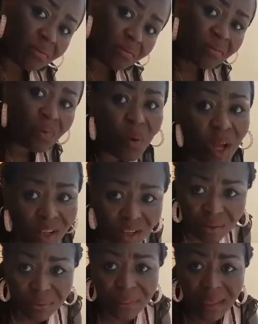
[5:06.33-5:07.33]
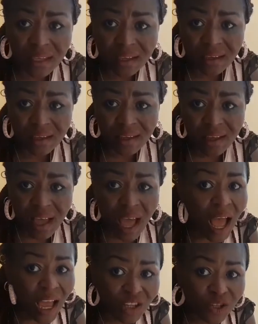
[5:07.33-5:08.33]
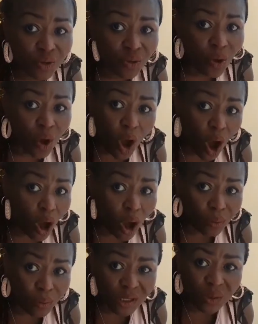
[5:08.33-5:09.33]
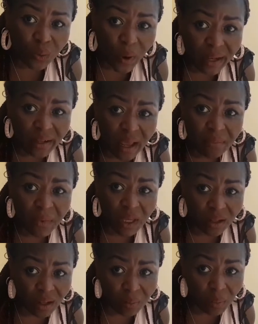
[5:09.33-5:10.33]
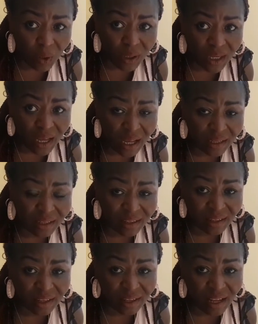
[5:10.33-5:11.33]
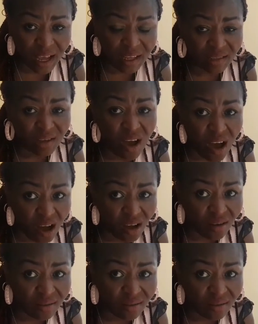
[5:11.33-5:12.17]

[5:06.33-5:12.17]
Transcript: what do you think? I should always wet them in the morning and in the night. Oh,